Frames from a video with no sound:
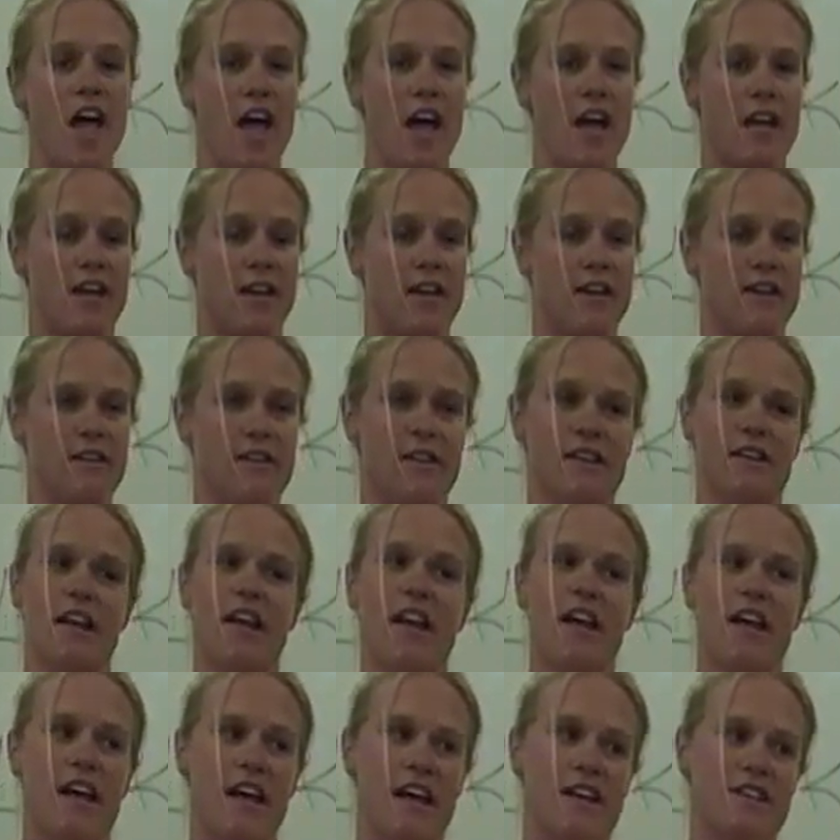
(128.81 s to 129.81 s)

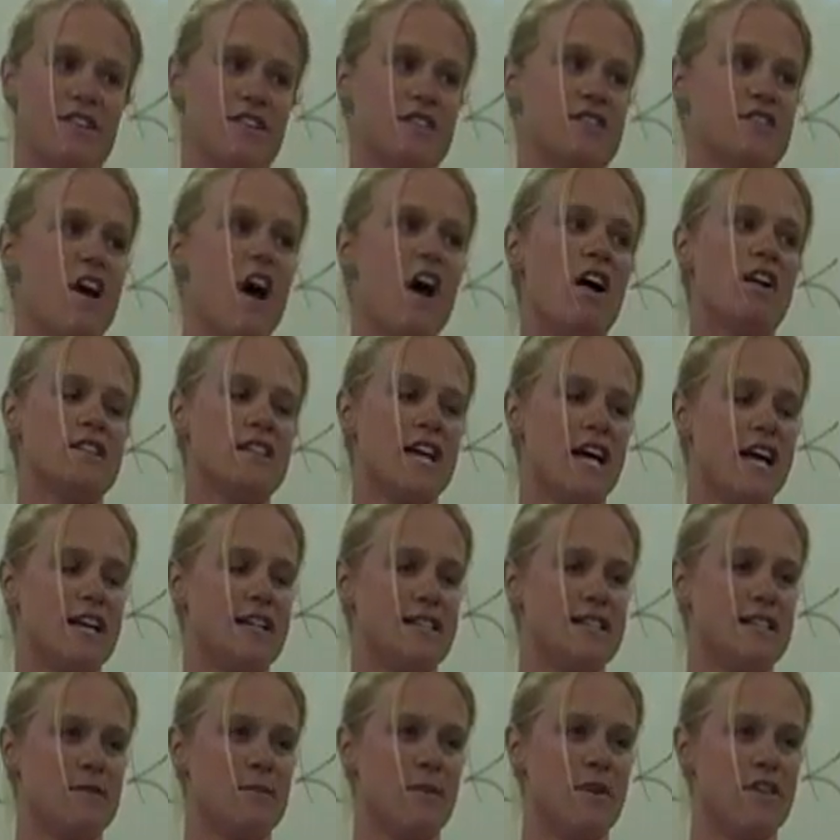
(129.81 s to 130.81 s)
And it just all
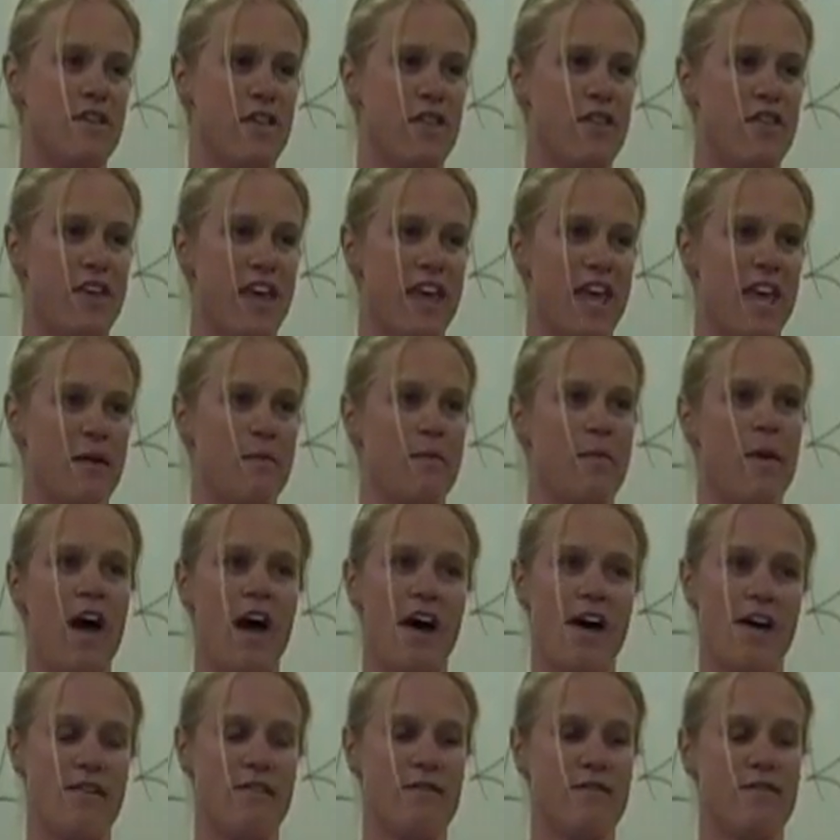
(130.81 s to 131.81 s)
ties in with the theme
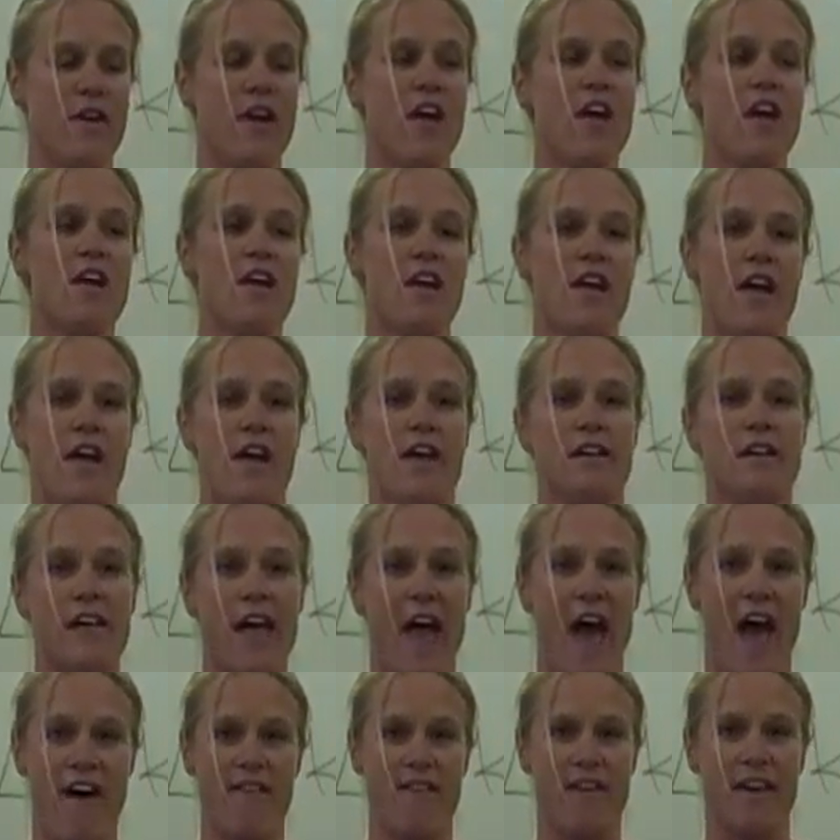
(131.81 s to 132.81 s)
of
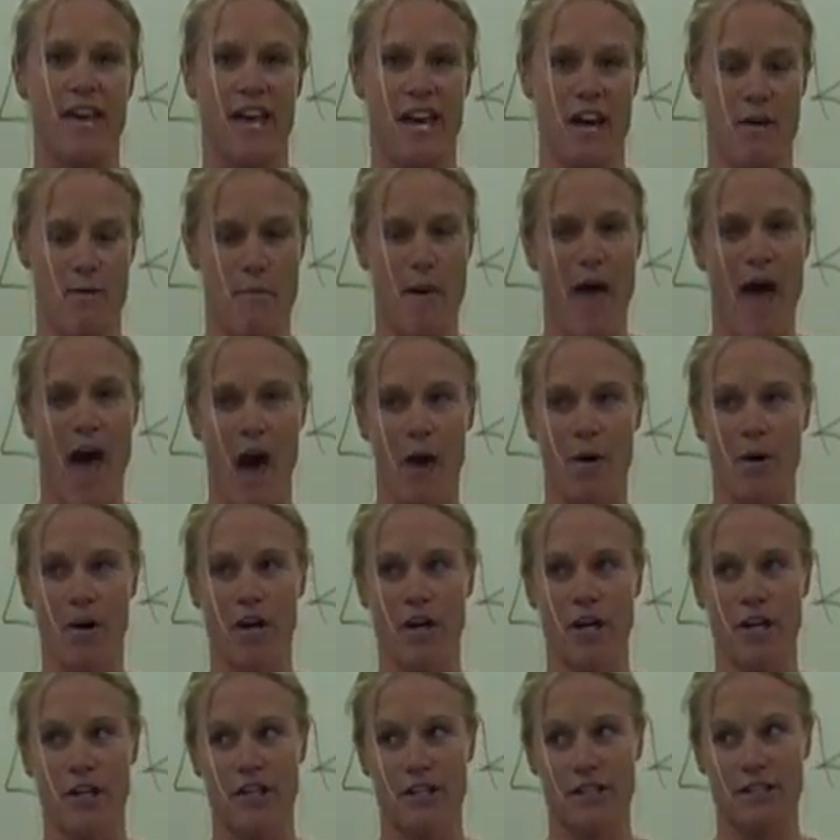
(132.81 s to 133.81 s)
having an
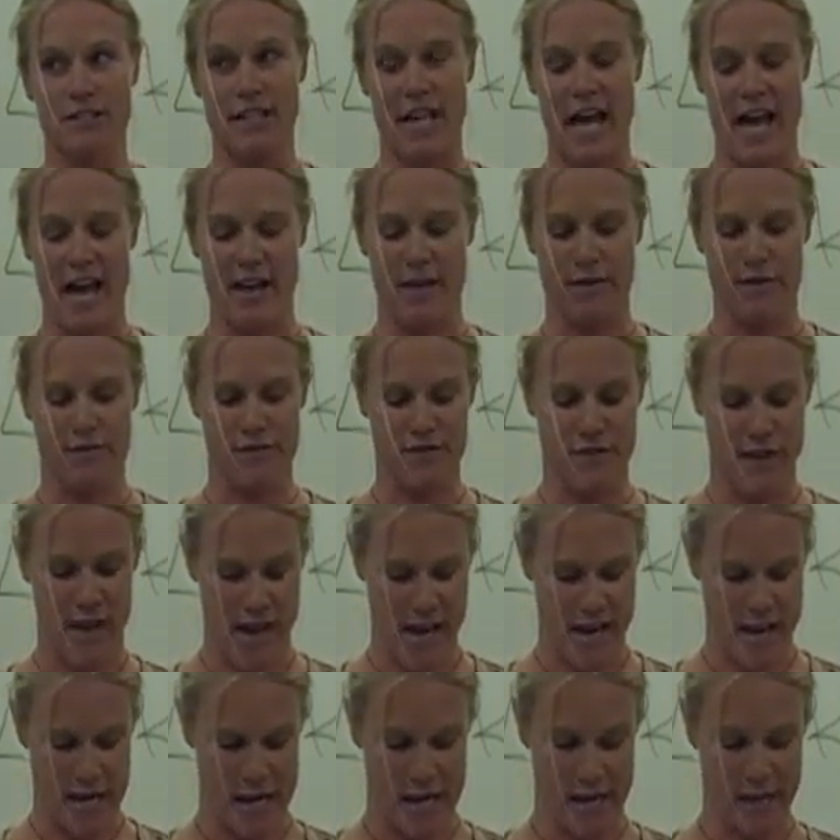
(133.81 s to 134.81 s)
empowered life
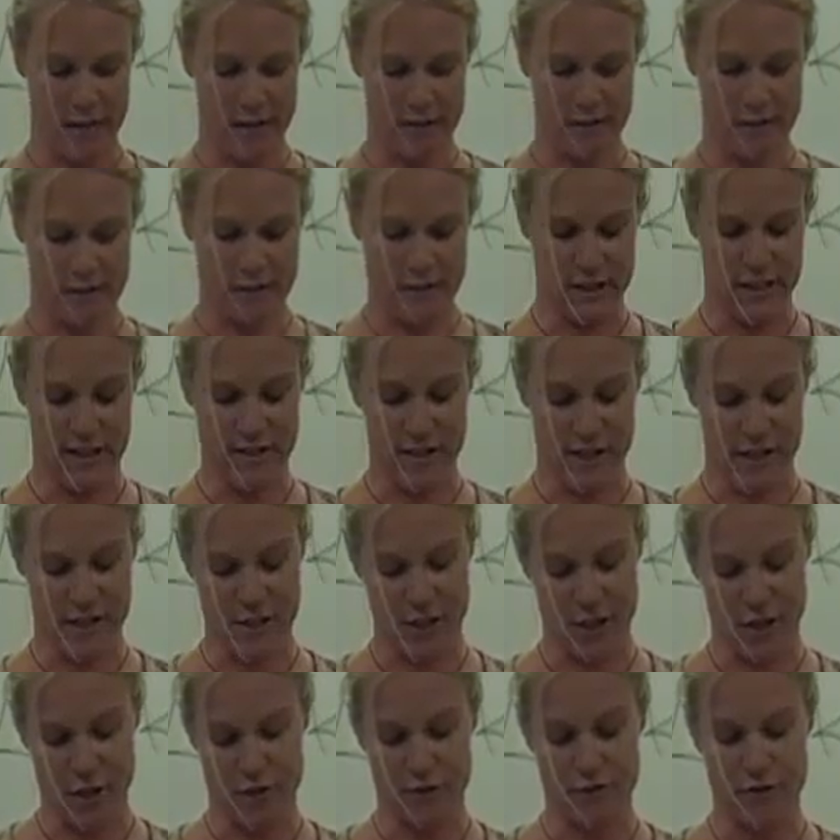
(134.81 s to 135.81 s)
and living
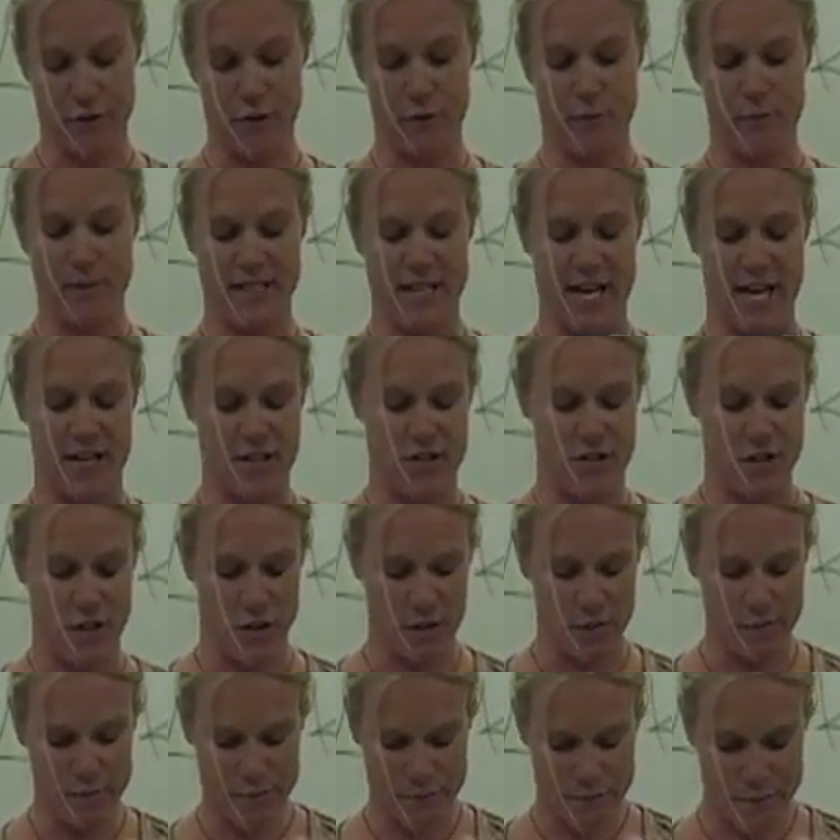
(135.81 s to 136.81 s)
to your full
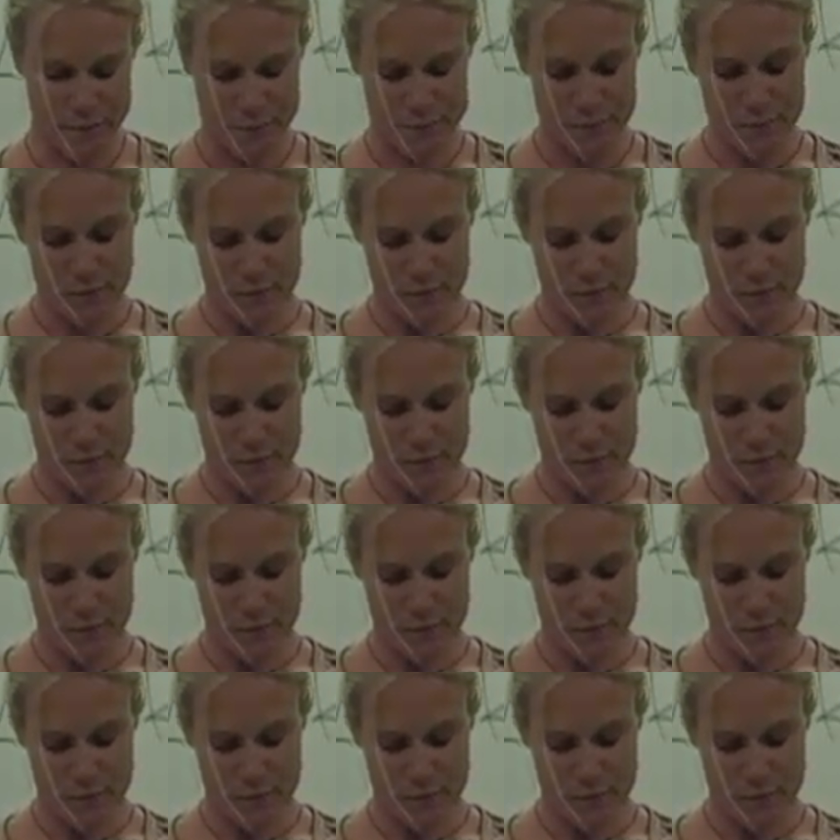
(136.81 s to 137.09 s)
potential.